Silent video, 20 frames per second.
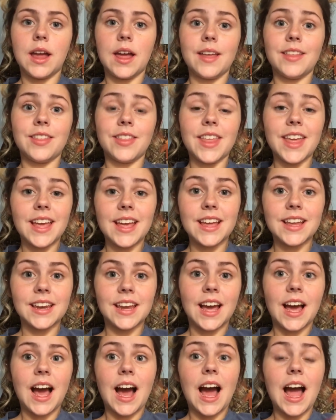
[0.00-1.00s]
And then
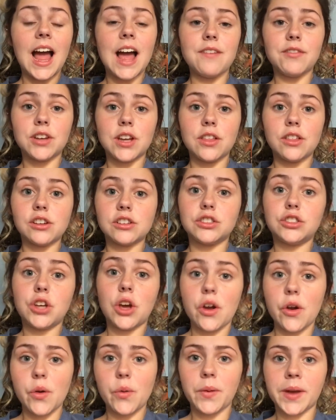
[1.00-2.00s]
I have
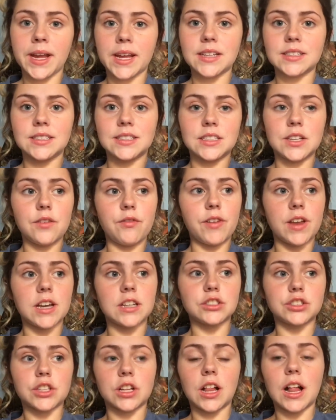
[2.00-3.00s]
another 2 weeks to
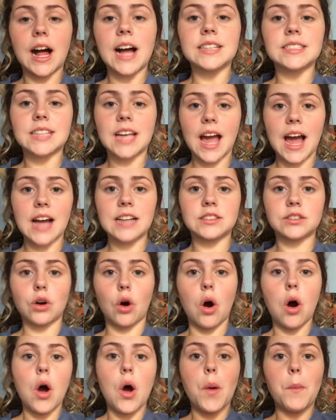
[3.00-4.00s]
finish the Glass
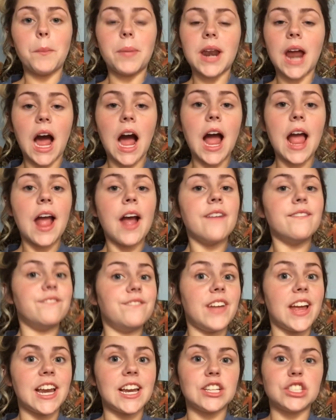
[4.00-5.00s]
Castle, but I
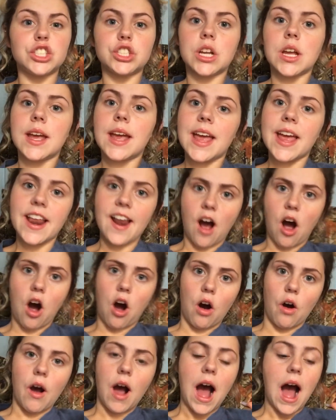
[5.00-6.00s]
finished it
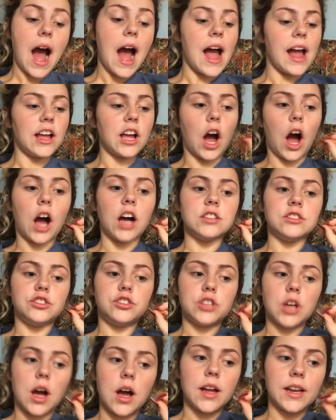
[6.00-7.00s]
all. I got
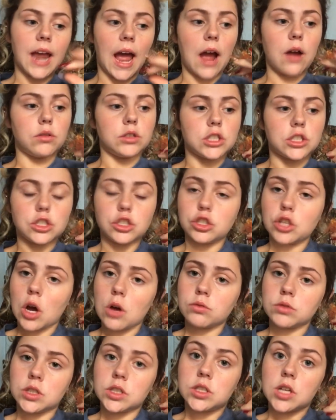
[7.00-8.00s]
done. I was
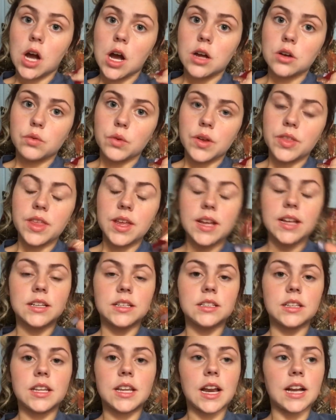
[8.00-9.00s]
so done with it.
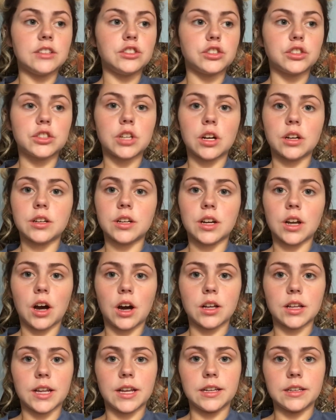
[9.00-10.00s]
And then I just turned it
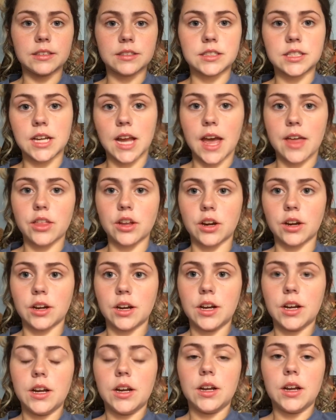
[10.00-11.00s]
all in together
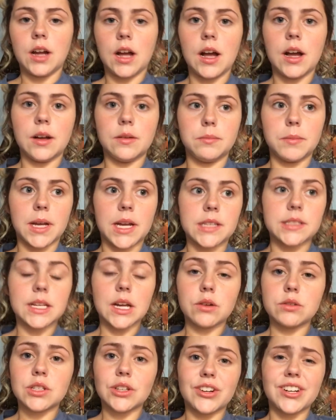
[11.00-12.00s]
because
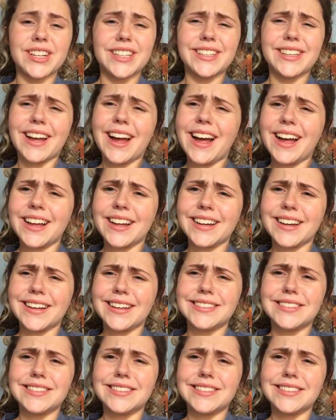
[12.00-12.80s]
I was already done.